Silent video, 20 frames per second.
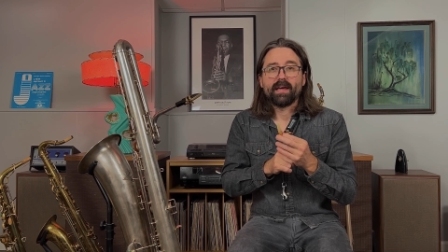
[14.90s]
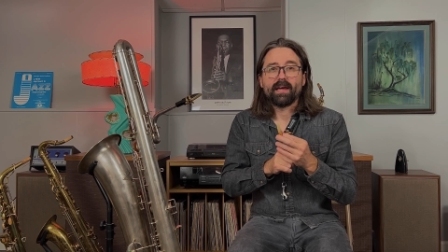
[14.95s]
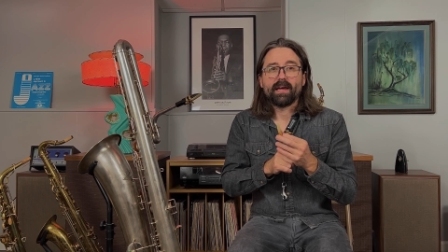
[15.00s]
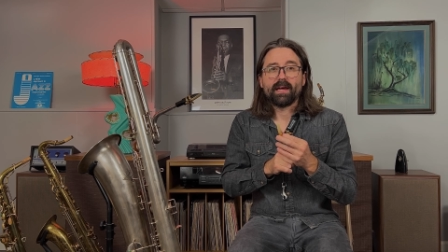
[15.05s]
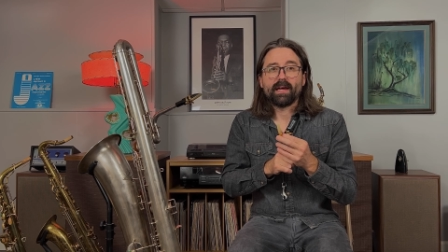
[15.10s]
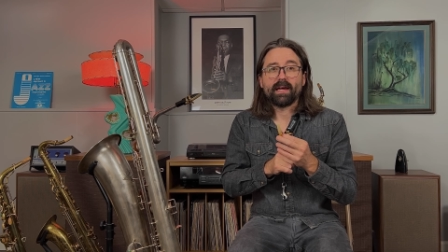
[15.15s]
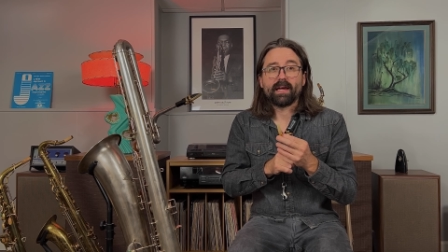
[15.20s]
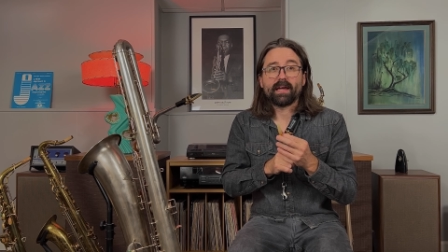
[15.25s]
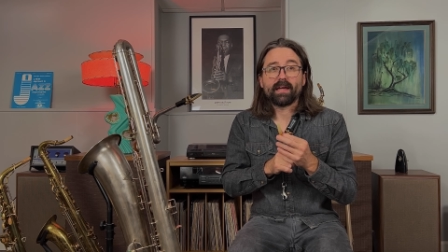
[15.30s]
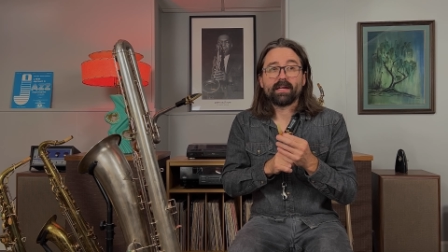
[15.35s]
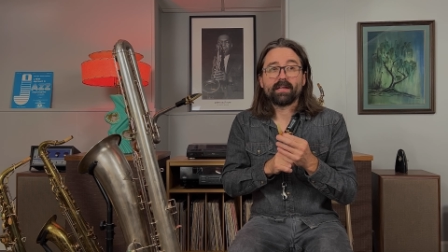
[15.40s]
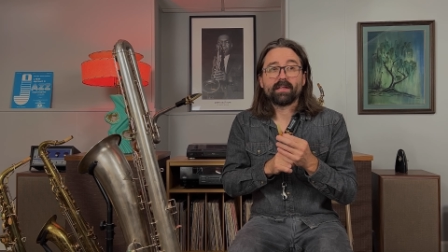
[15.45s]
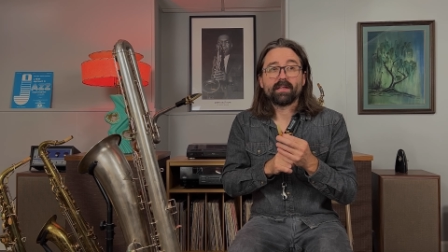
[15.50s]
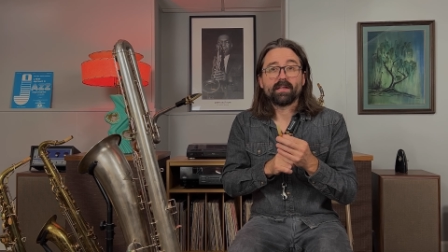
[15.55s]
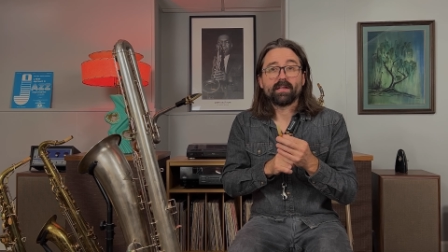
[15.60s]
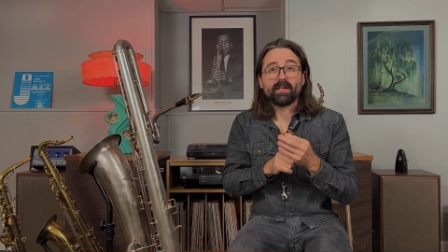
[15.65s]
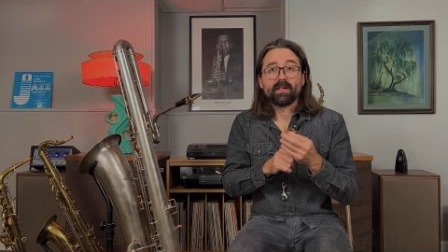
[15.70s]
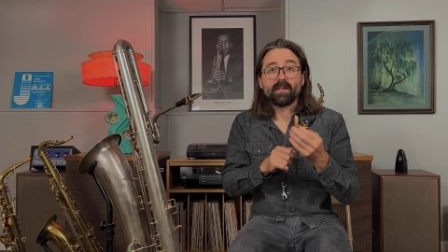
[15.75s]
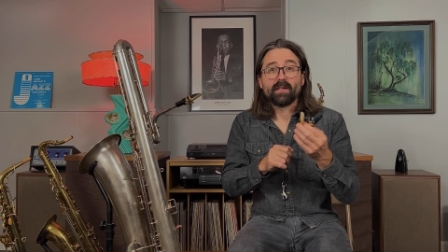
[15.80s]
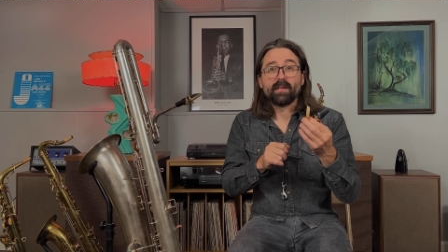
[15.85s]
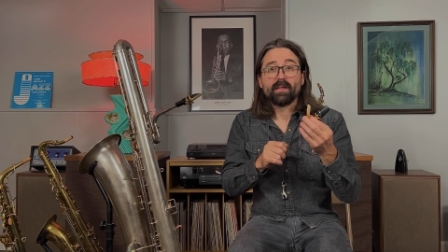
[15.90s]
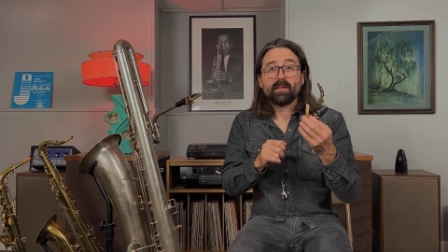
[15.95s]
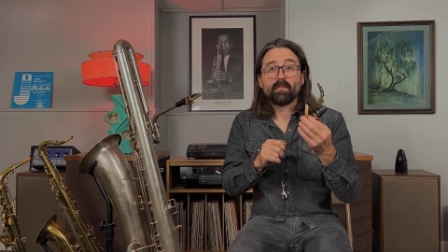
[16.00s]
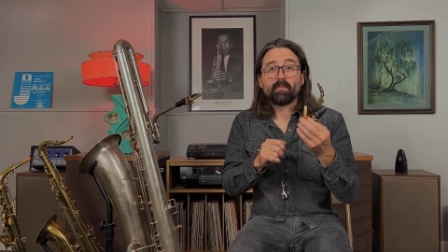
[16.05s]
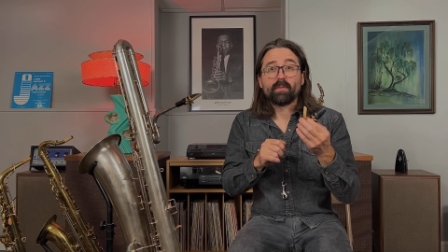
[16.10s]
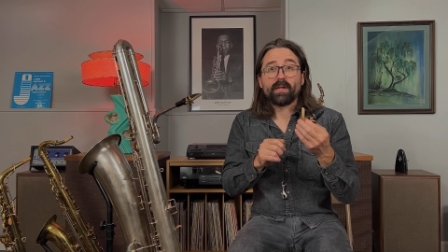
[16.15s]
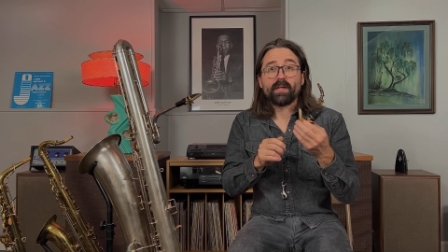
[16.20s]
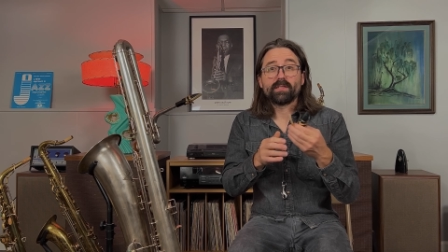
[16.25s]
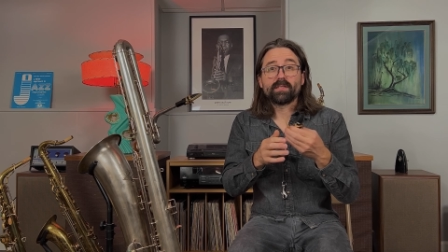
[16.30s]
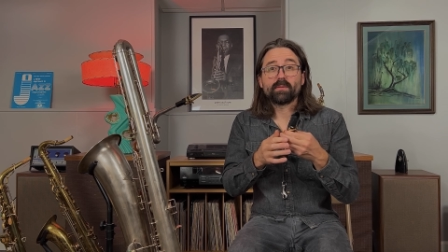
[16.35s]
and
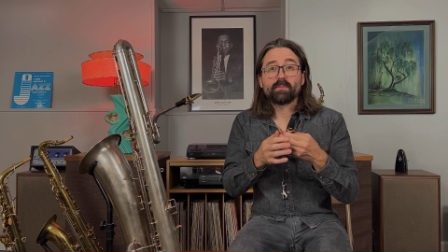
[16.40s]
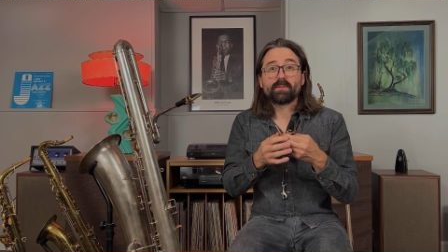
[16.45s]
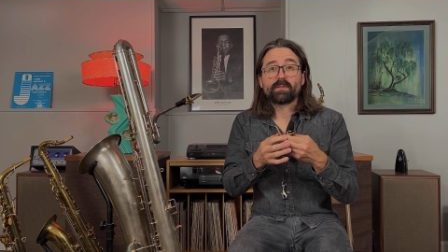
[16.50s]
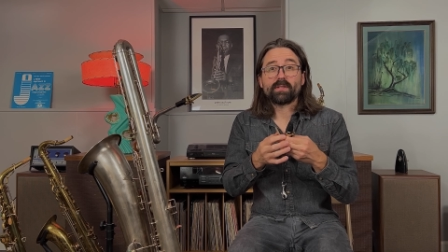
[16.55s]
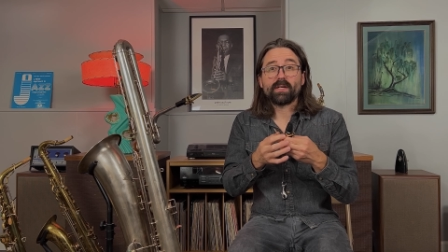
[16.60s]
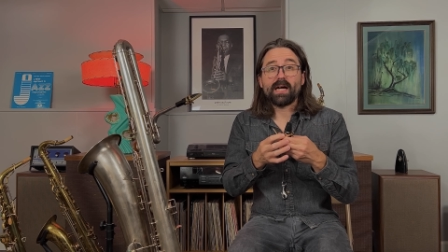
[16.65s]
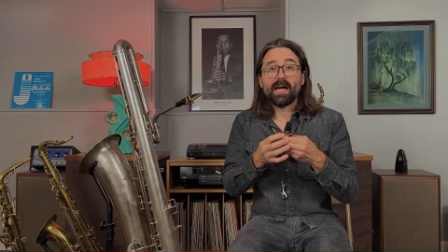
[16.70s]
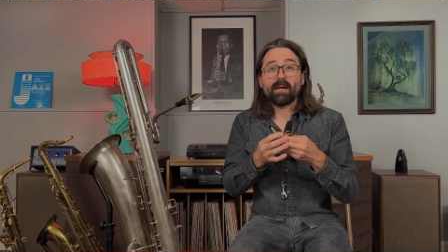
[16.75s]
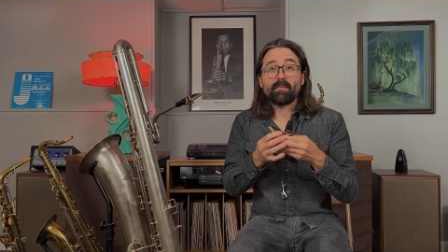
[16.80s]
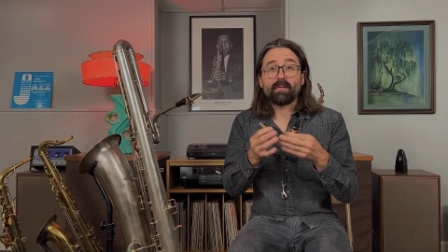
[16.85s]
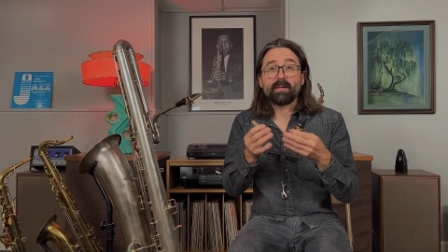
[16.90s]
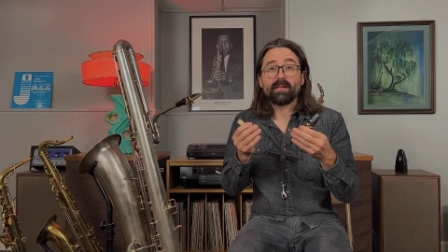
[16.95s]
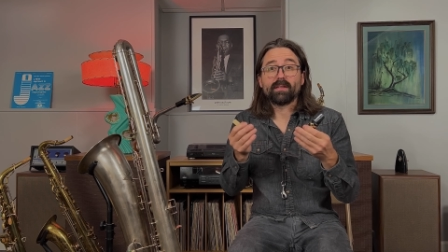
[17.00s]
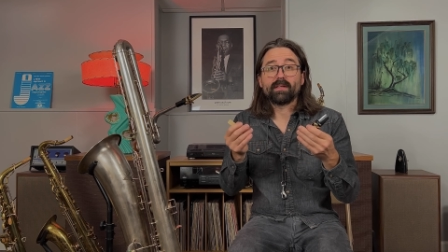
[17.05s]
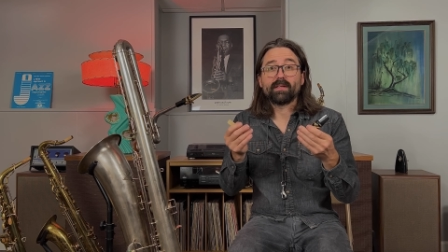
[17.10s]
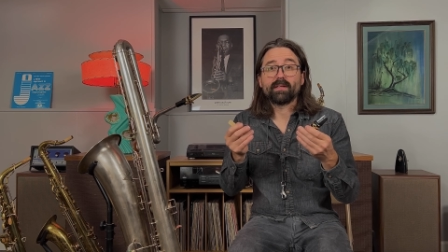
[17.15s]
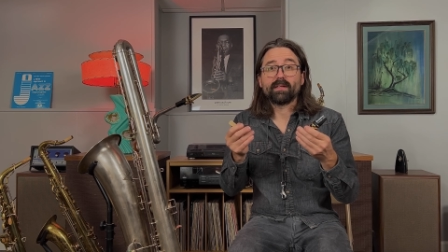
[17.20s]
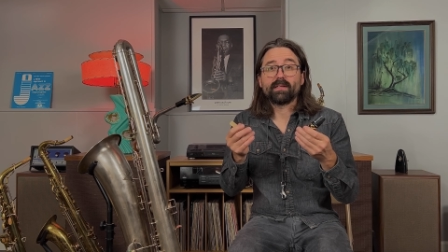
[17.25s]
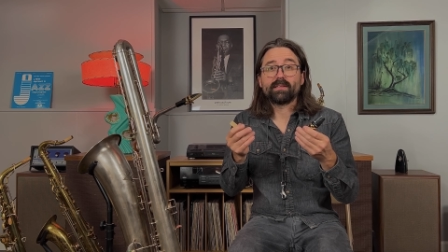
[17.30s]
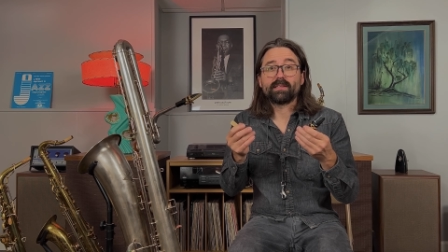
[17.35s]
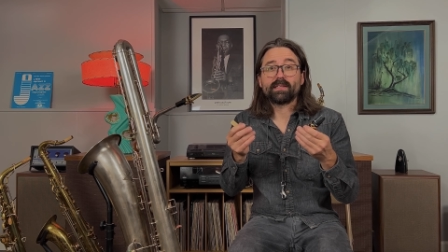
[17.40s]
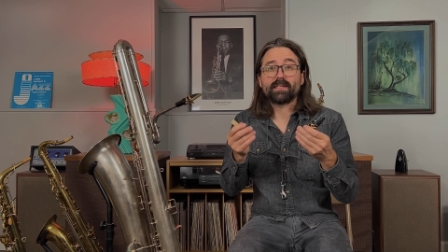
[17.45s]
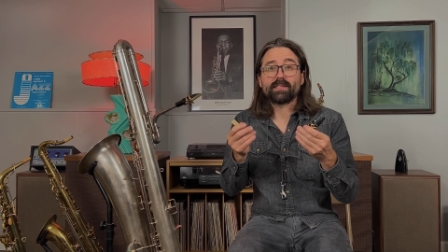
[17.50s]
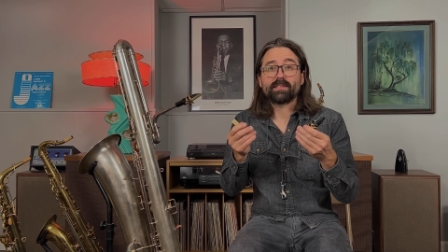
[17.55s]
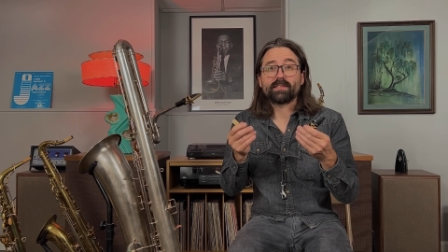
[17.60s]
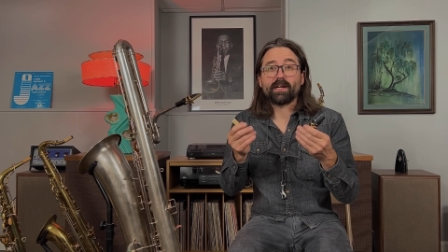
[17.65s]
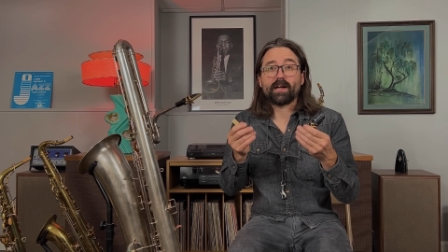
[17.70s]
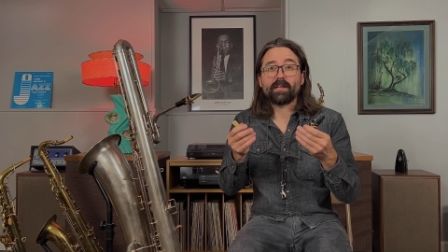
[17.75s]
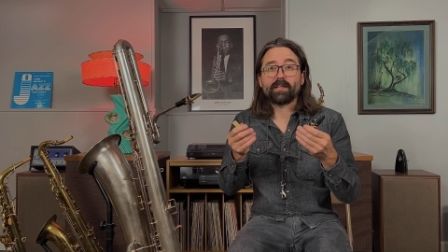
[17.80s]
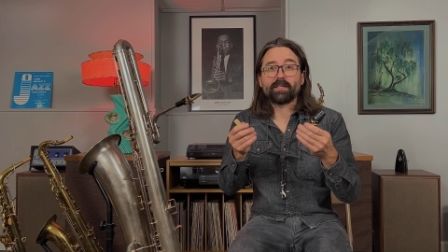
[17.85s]
please subscribe. Let's get
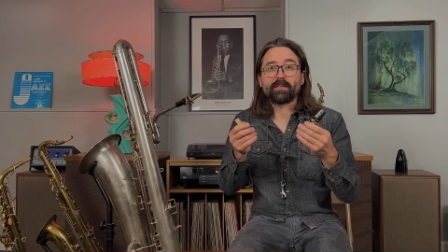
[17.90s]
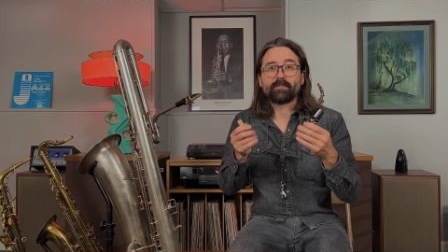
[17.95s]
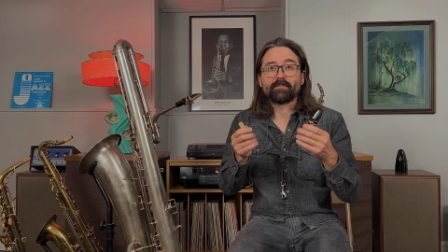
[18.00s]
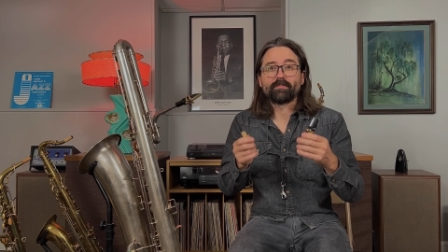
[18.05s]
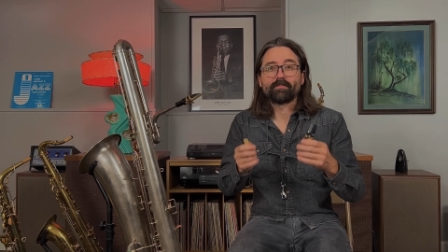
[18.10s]
started.